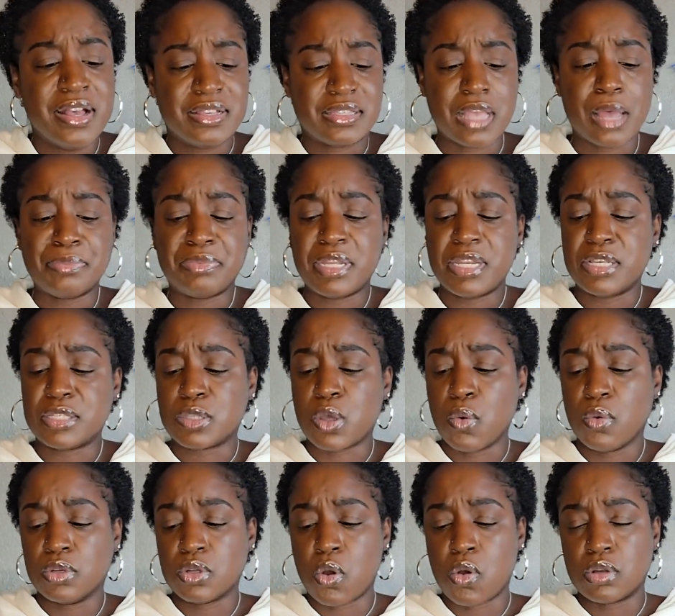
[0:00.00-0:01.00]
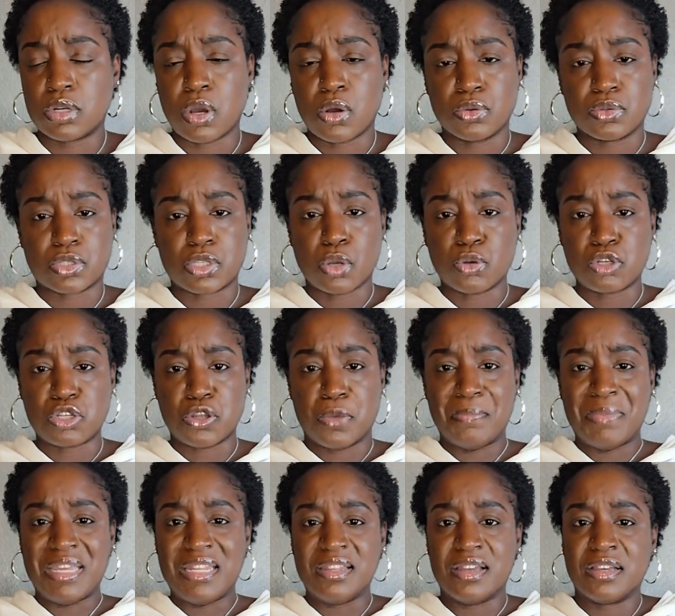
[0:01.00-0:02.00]
Something is going on social
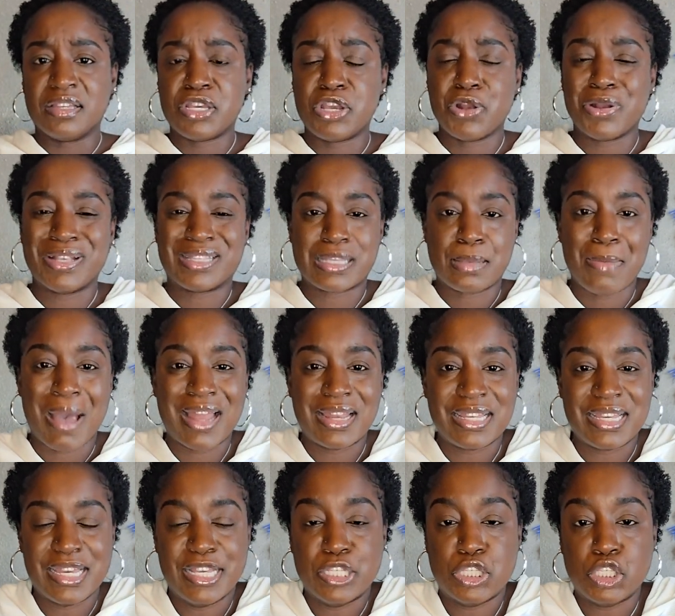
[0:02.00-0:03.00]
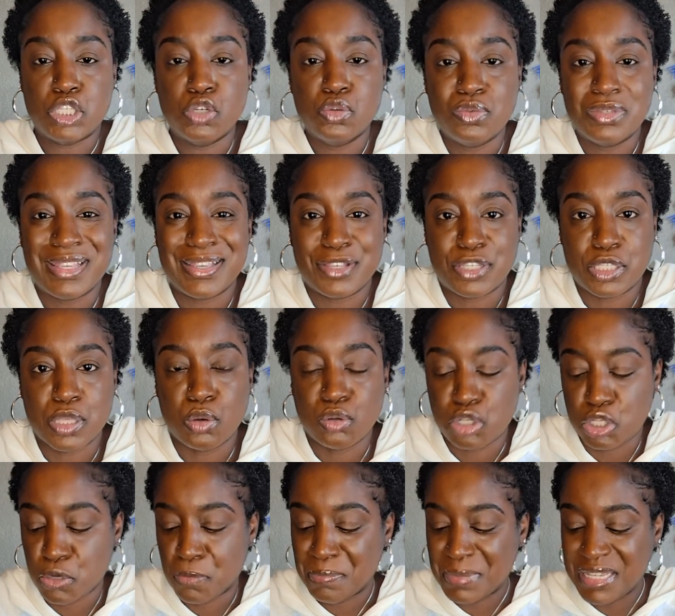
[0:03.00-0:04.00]
media here, and somebody is using
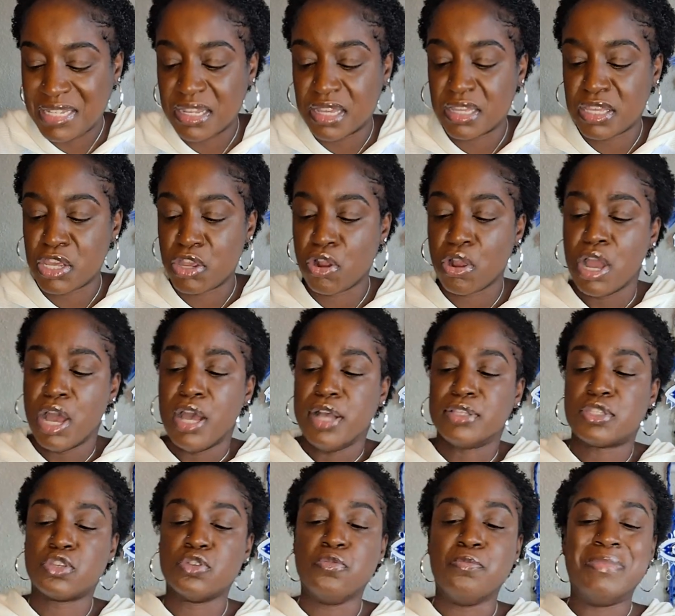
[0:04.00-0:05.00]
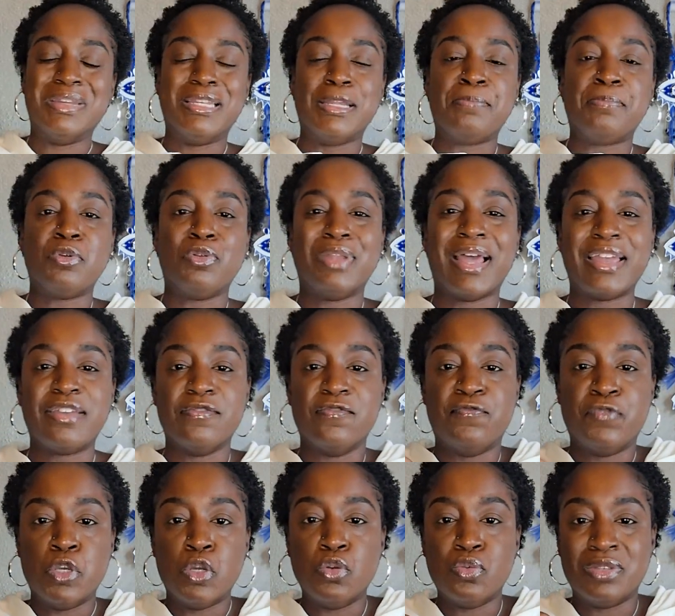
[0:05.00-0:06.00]
social media here to manipulate
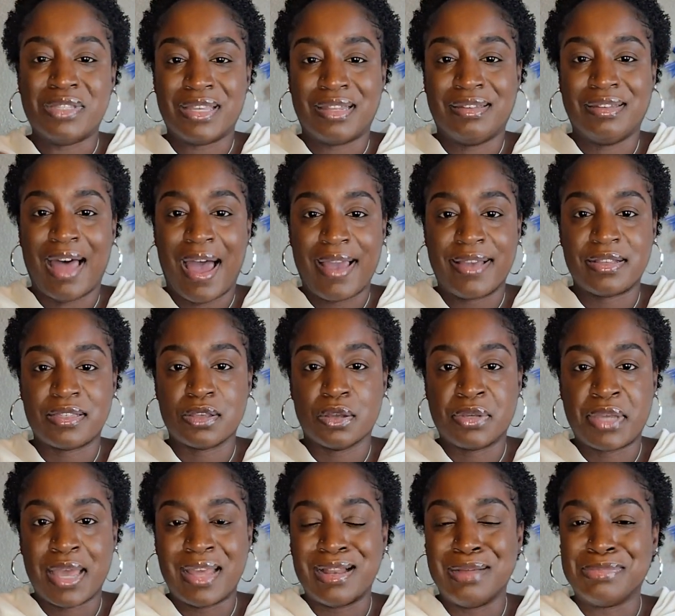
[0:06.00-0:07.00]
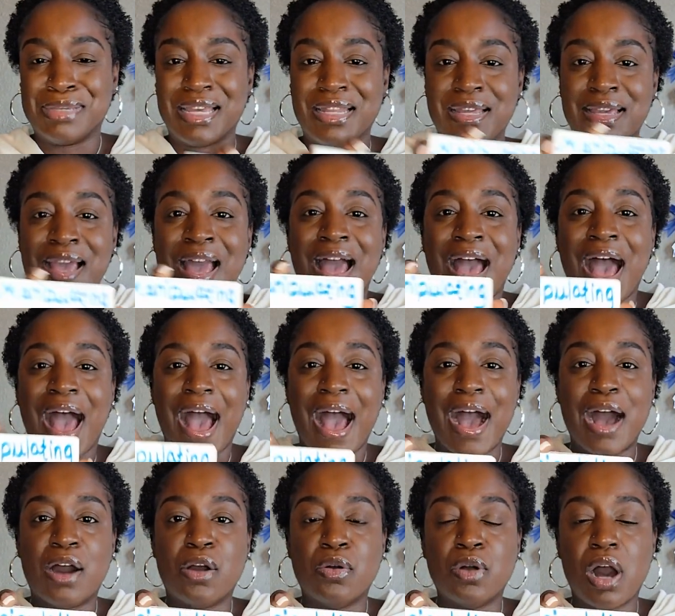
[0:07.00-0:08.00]
views and likes. Okay, and I'm getting
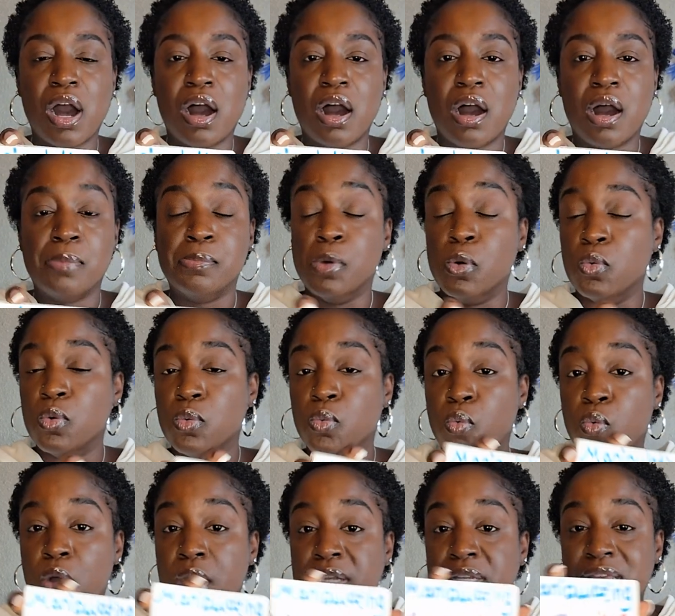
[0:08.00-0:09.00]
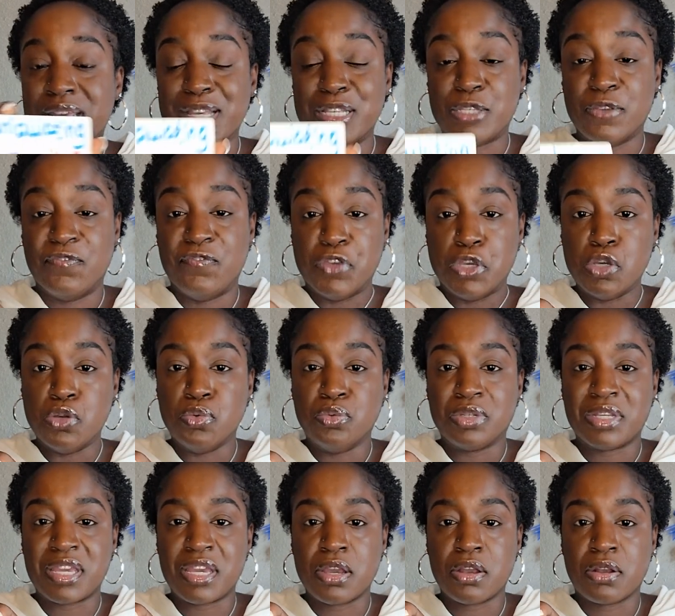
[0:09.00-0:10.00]
how one is viewed
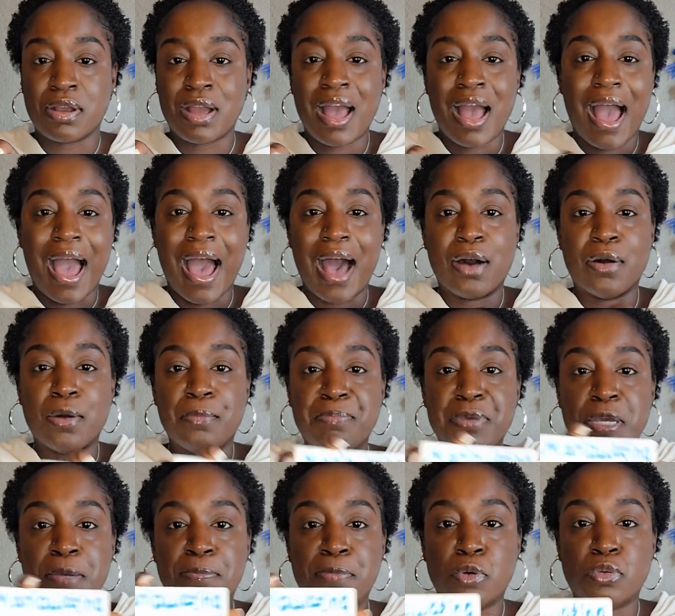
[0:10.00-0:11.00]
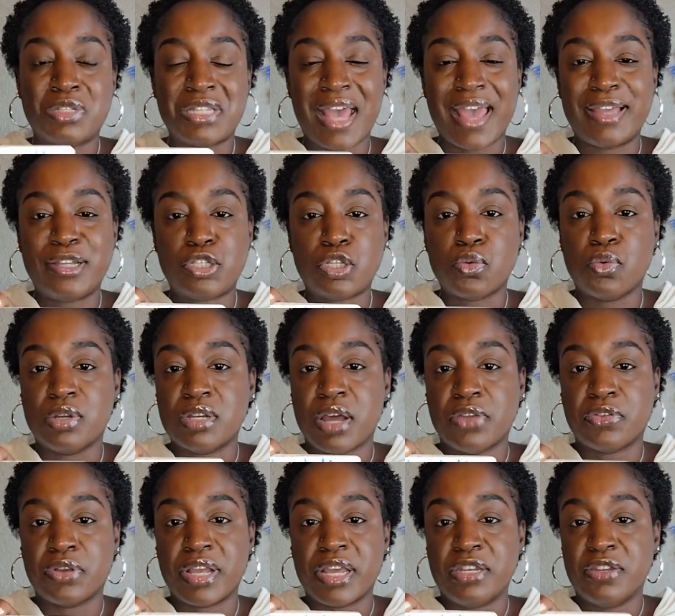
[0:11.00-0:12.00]
here, how people take to
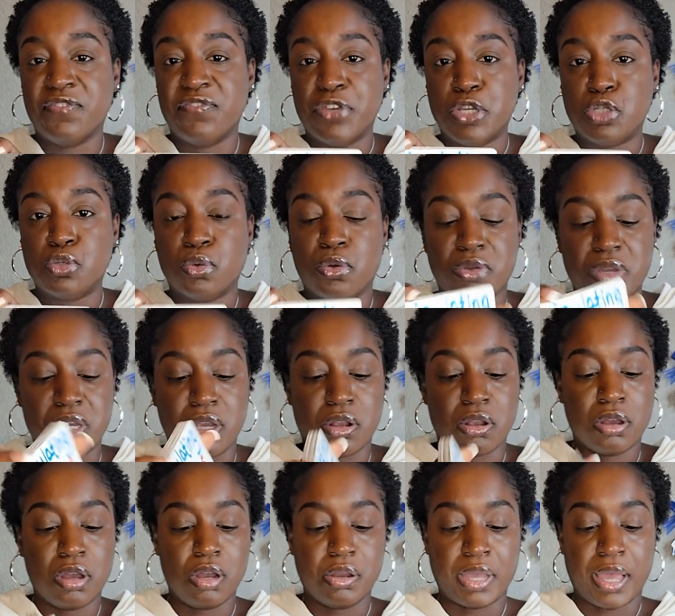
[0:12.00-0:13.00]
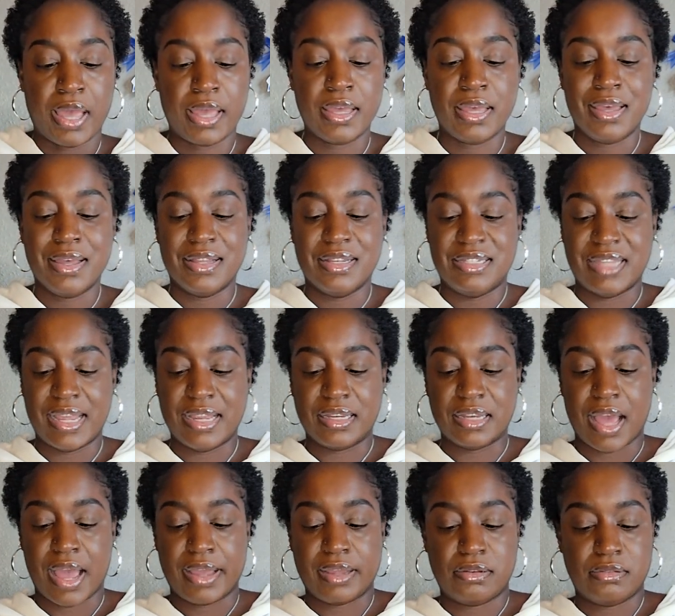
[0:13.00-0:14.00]
another individual here. Okay, date
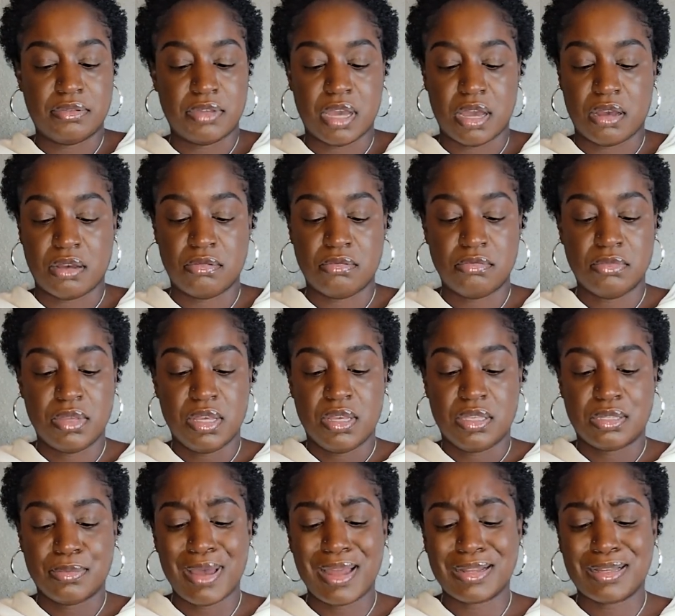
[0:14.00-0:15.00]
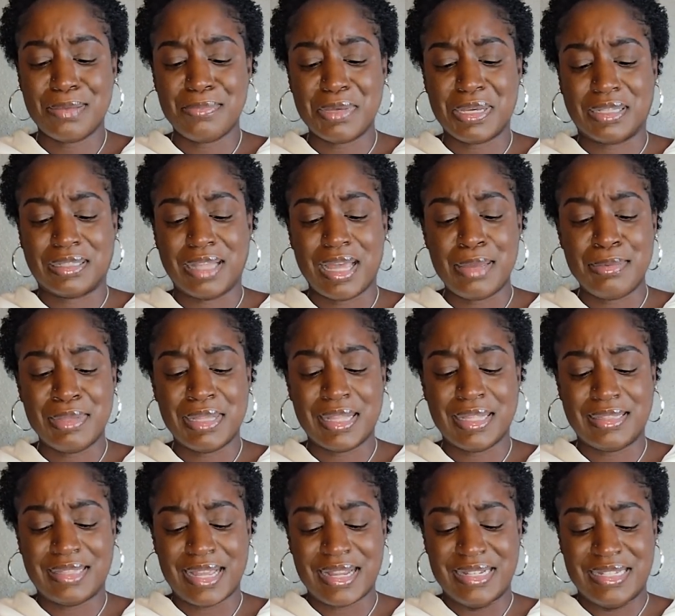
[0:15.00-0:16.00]
night. Yeah, somebody could be claiming
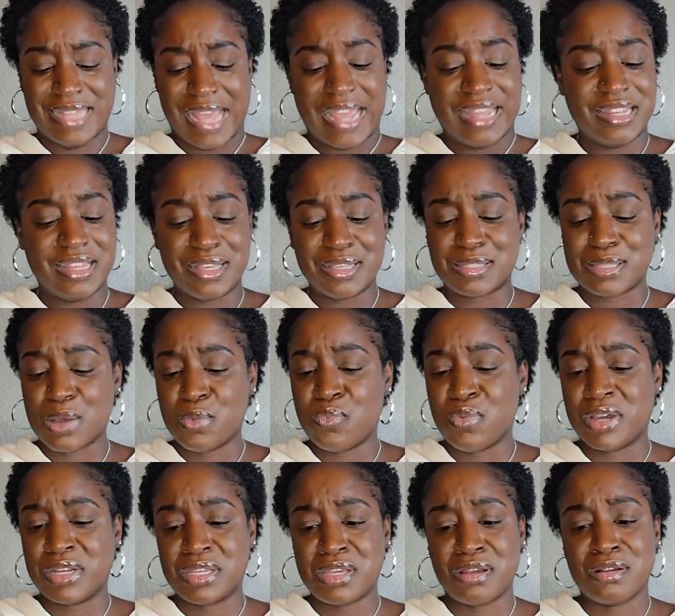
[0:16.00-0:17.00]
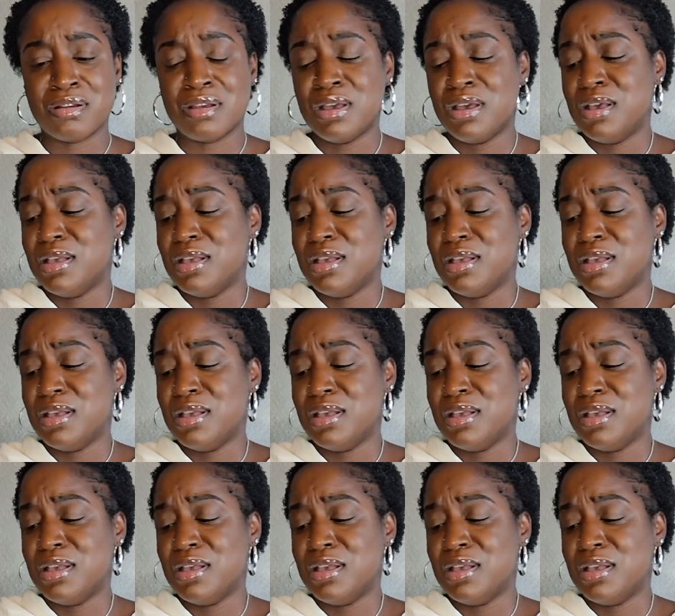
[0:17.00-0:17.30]
that they're dating someone here.